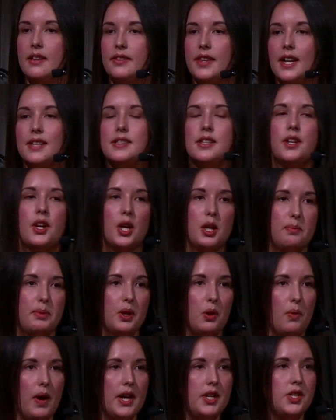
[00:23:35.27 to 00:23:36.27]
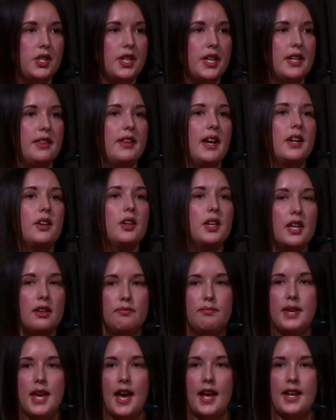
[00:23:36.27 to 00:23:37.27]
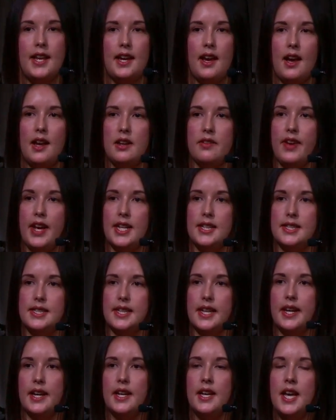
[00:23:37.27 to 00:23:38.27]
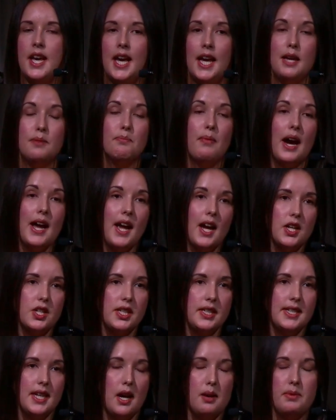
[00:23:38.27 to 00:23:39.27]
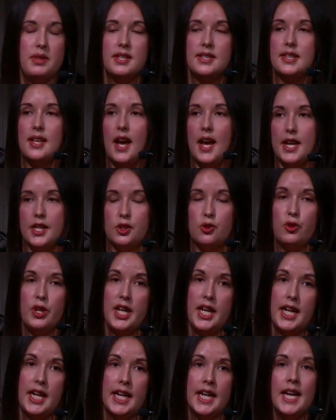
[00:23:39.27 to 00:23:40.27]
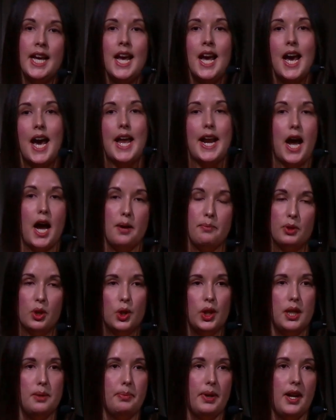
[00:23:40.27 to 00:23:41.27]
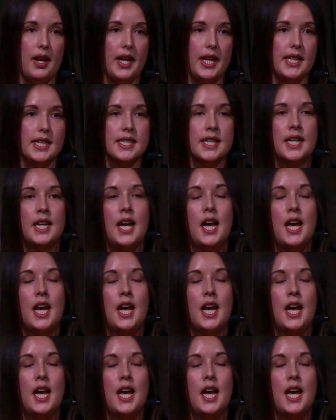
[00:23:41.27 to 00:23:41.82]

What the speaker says: That's an open question. That could give me any kind of answer. It might actually tell me the sky is green and I'm colorblind.